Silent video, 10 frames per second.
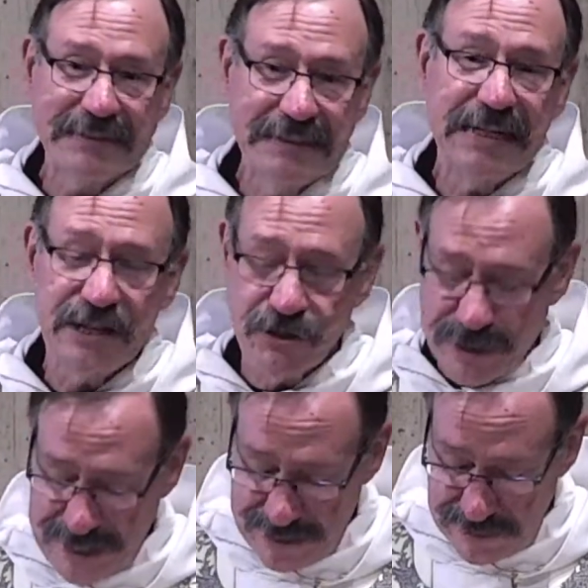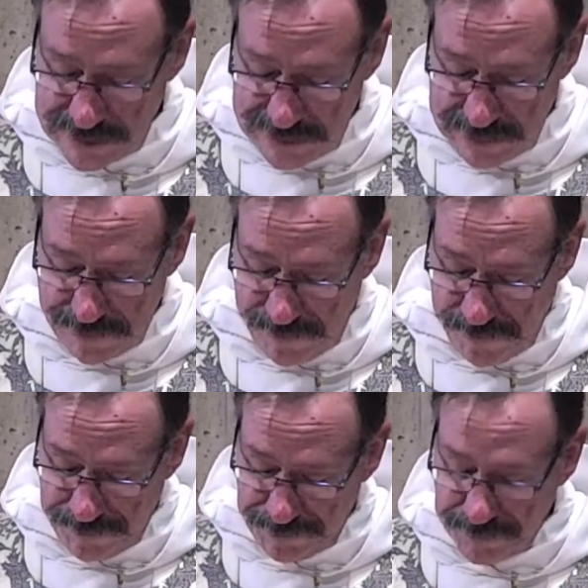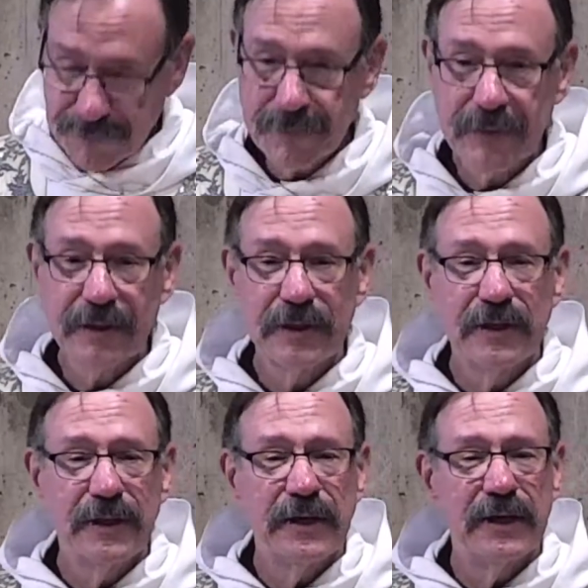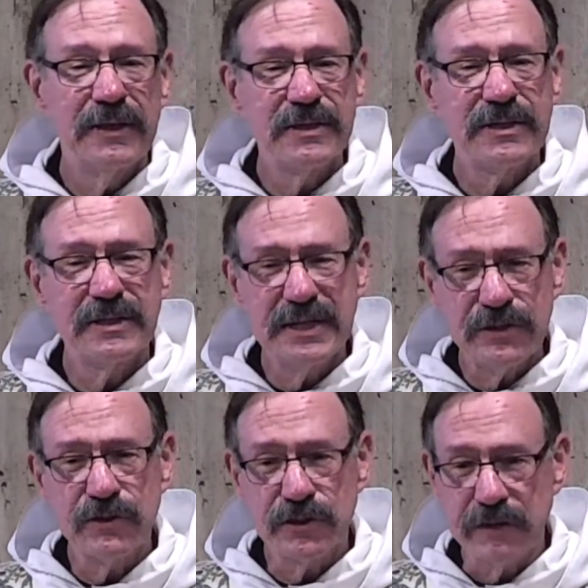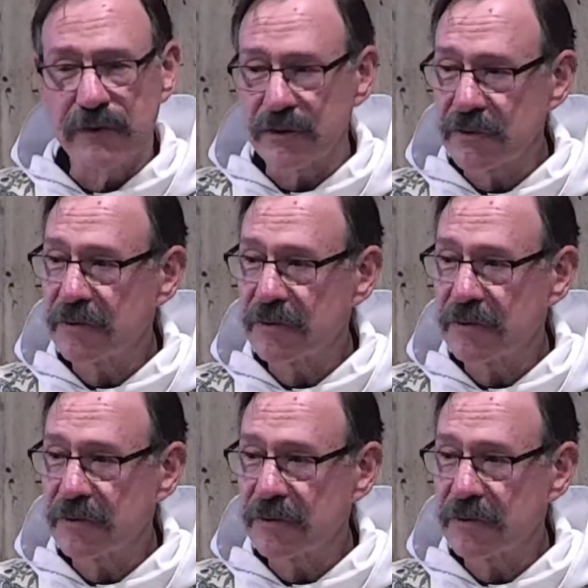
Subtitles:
Easter candle is lit, and this is an Easter service.